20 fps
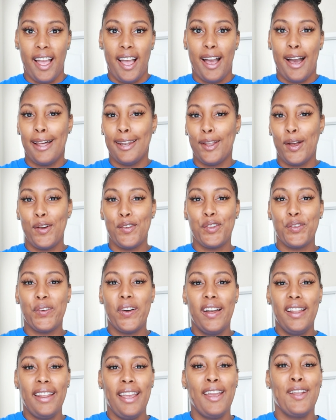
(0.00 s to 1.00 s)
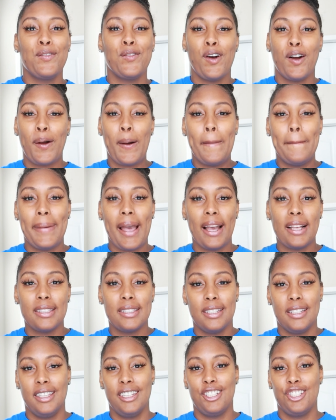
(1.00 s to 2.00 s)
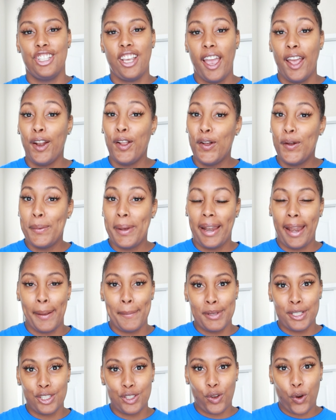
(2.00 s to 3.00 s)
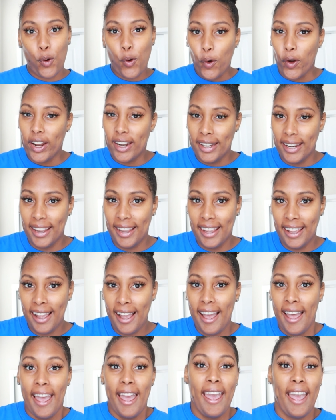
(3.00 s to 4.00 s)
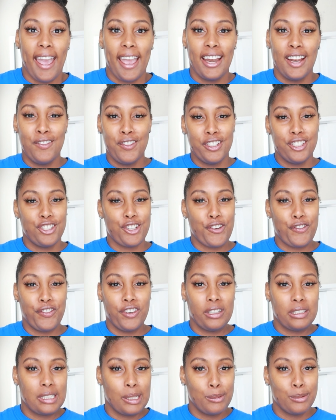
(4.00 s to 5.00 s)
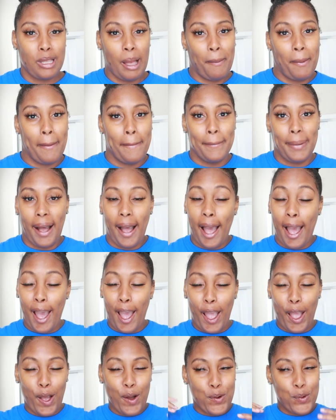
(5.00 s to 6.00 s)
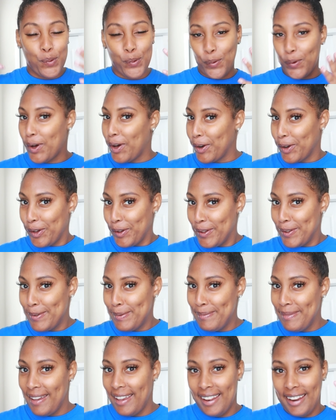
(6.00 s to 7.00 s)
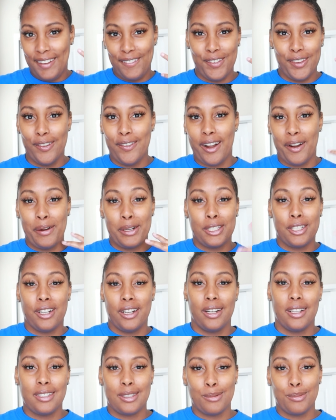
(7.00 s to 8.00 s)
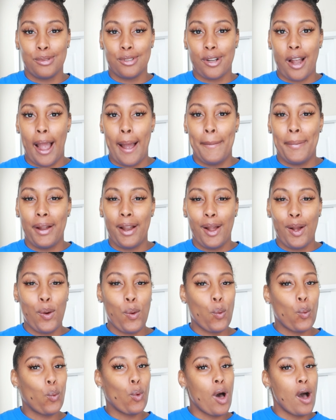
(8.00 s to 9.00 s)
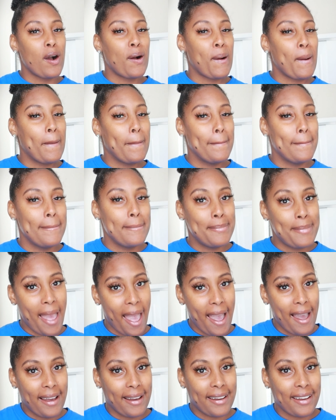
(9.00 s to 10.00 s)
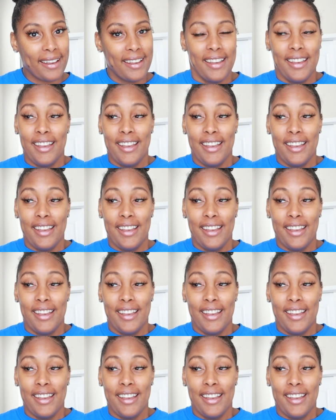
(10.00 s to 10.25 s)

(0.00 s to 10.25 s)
Hello everyone and welcome back to the channel. My name is Courtney, and if it's your first time stopping by, welcome, and if you are a returning subscriber, welcome back.